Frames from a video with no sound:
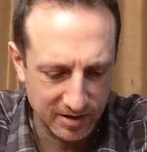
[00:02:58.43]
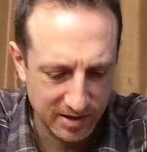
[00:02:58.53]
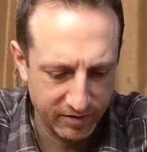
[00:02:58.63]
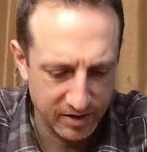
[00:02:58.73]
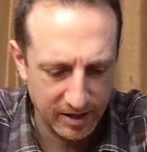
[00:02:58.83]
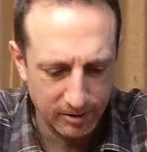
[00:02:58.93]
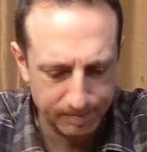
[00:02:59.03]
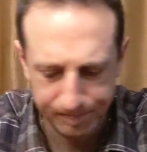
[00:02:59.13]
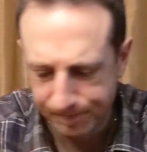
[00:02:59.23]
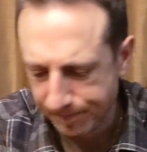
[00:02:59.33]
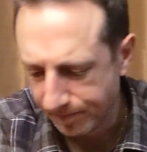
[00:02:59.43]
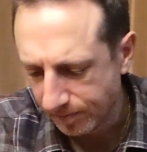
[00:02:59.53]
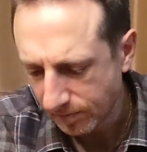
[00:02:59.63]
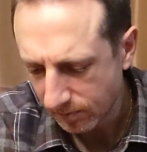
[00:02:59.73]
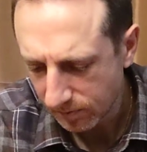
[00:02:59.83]
and a 7 there.
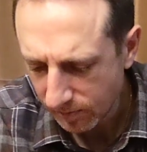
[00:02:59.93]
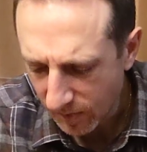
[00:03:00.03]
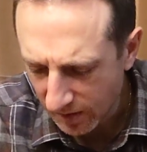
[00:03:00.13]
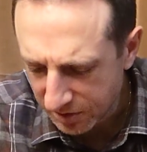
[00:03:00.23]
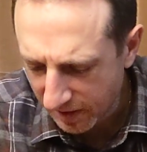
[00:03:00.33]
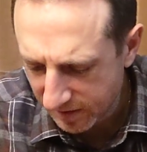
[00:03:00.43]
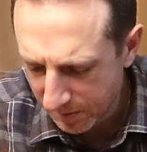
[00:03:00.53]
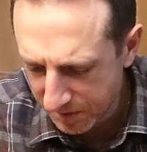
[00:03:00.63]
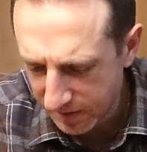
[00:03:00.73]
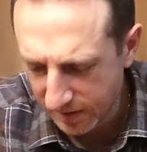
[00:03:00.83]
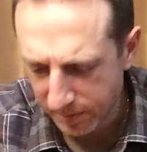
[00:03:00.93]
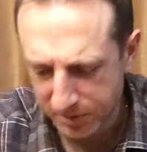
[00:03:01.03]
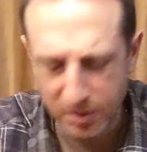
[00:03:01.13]
Jack Dempsey, I'm